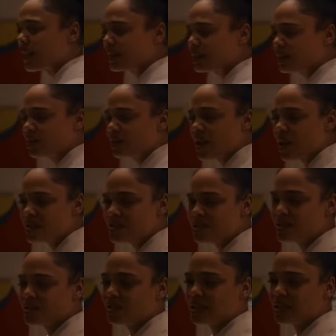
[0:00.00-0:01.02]
like they're
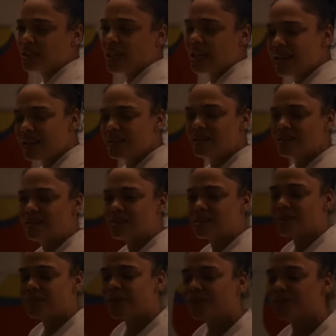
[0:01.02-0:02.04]
not still
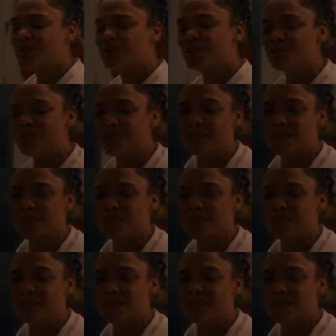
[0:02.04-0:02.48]
kids? I mean, what did you